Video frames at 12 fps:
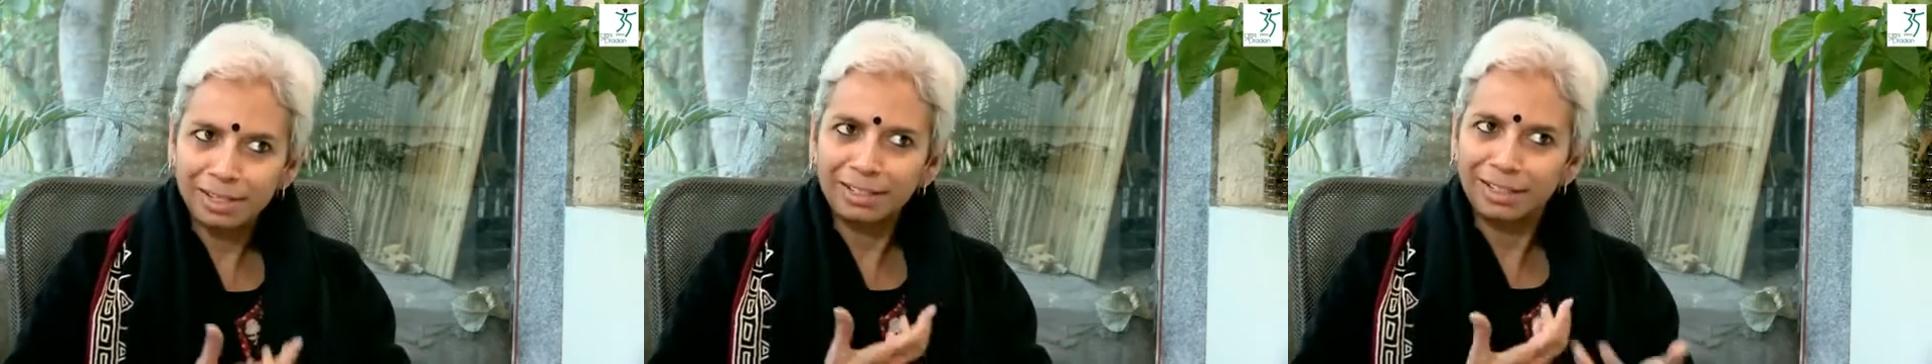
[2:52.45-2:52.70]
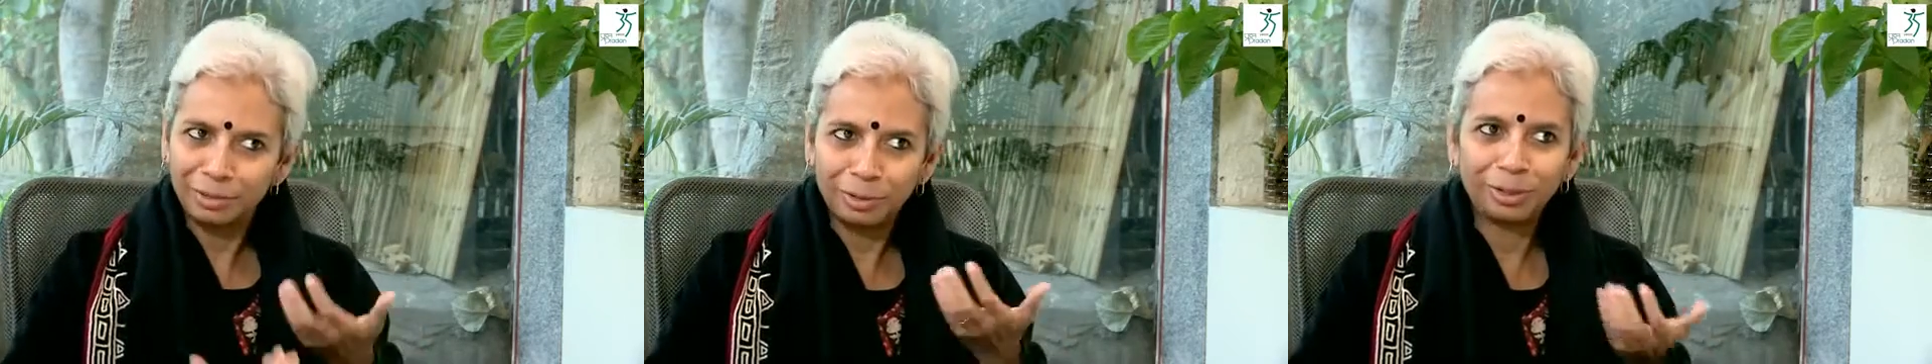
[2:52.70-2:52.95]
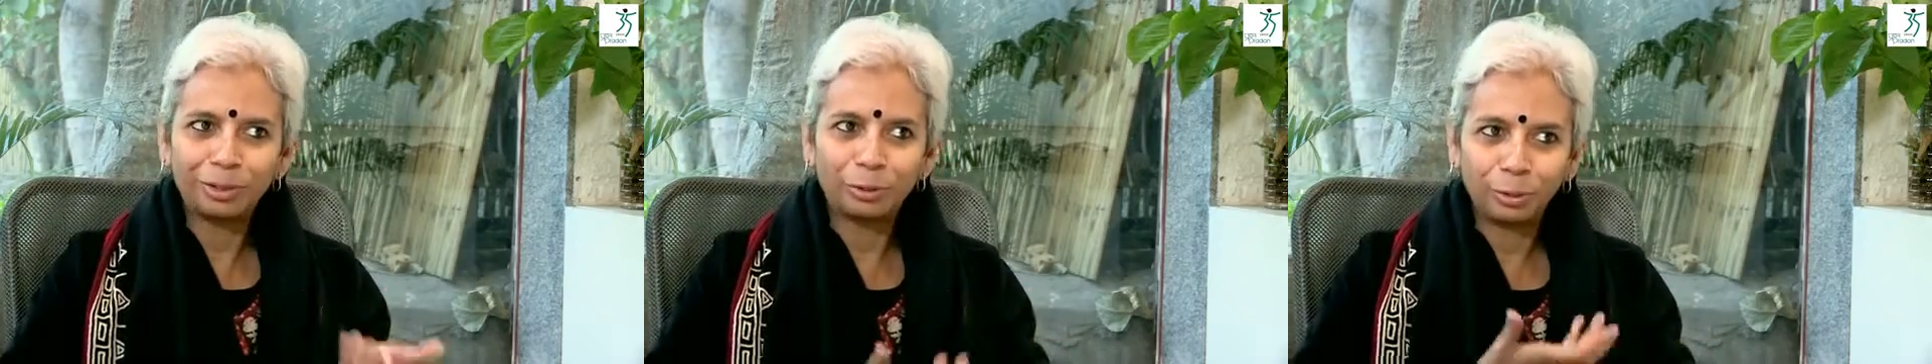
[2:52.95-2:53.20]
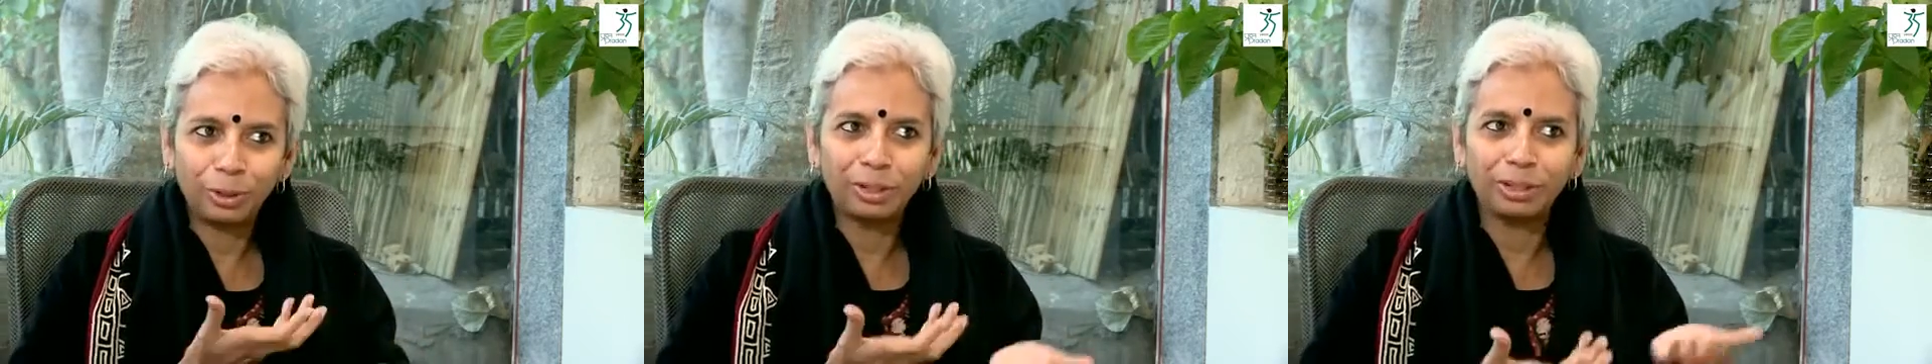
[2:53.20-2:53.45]
I think,
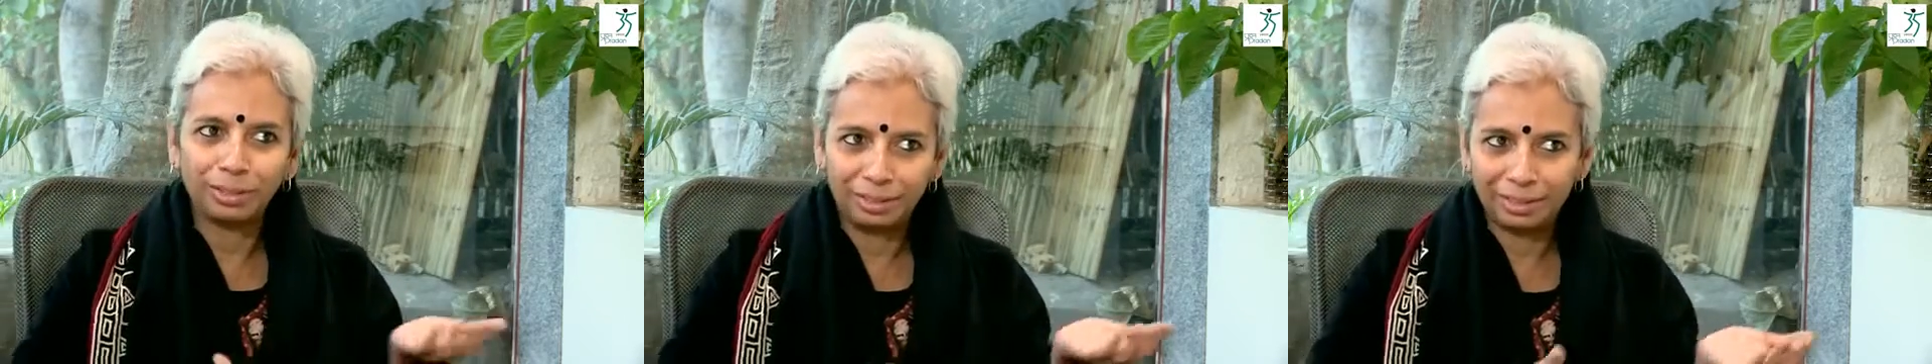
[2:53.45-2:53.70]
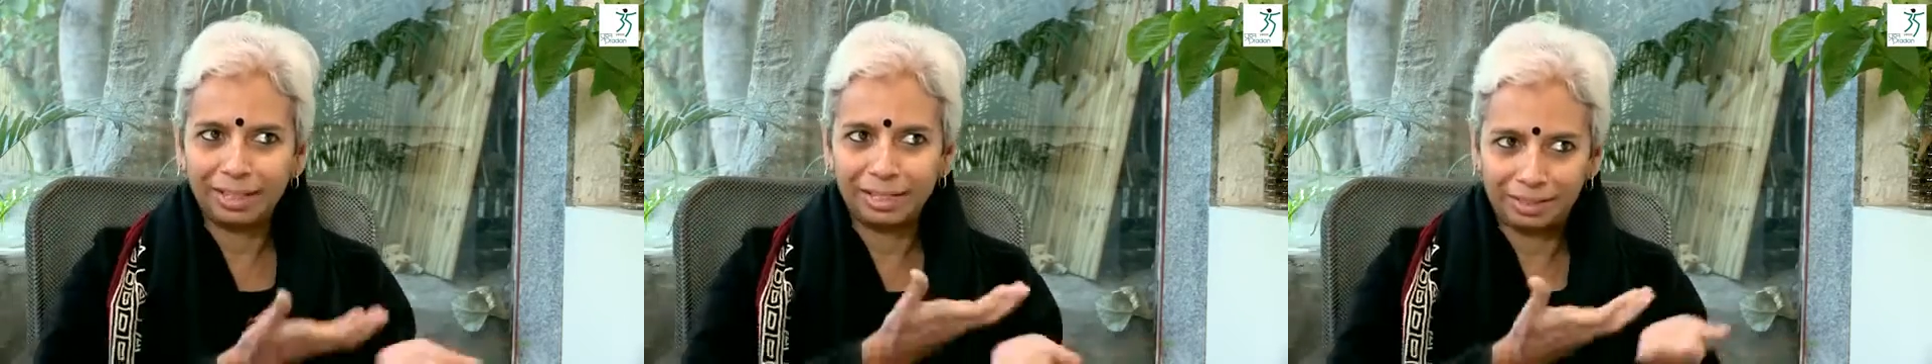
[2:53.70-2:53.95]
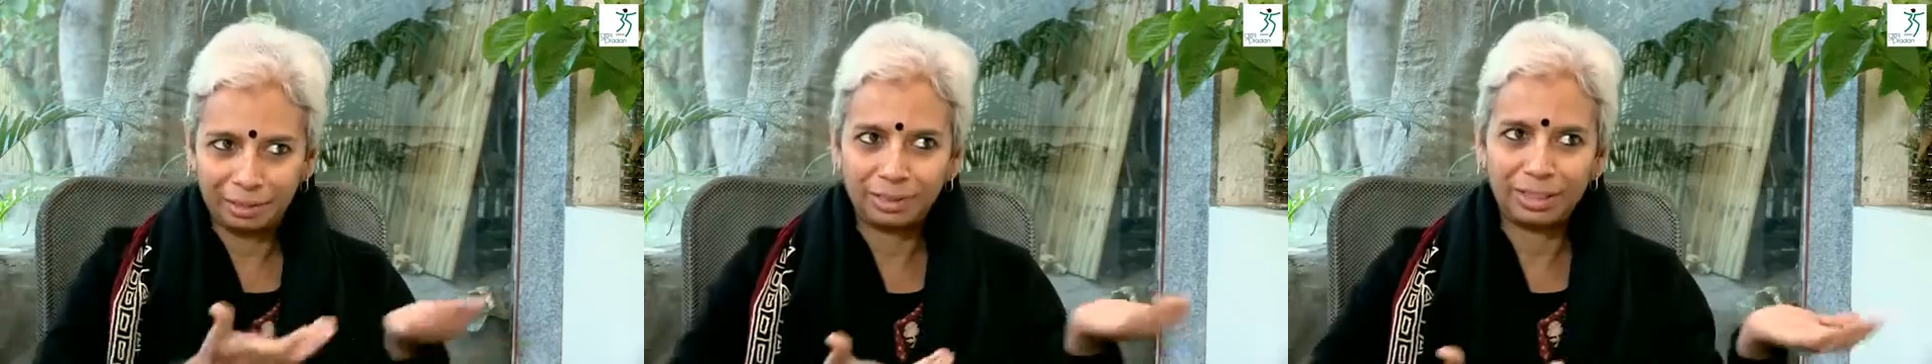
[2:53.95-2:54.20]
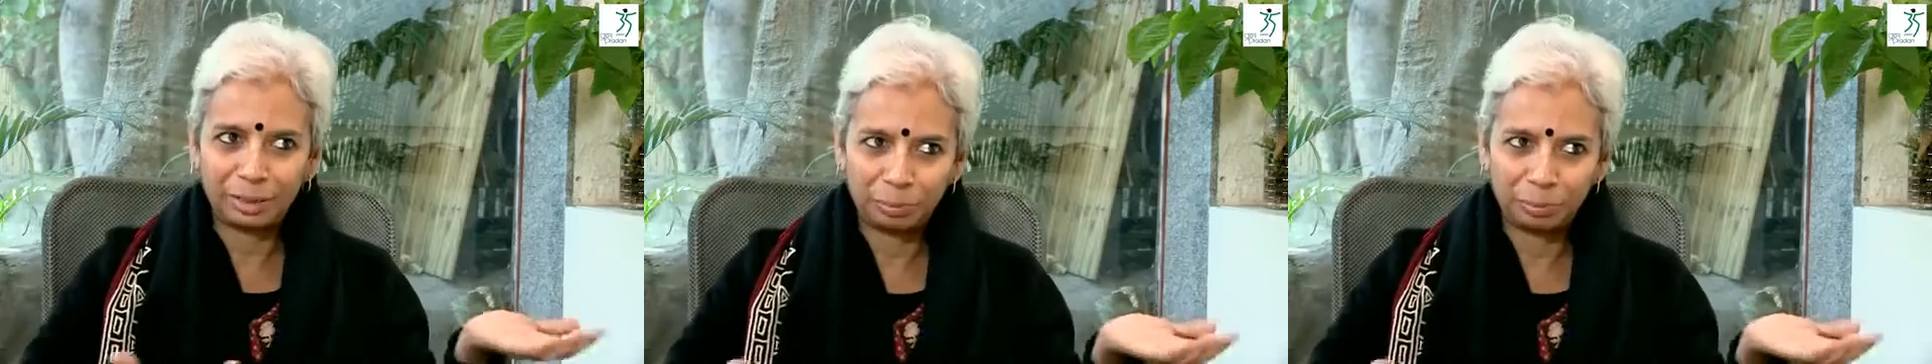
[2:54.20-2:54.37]
growing in that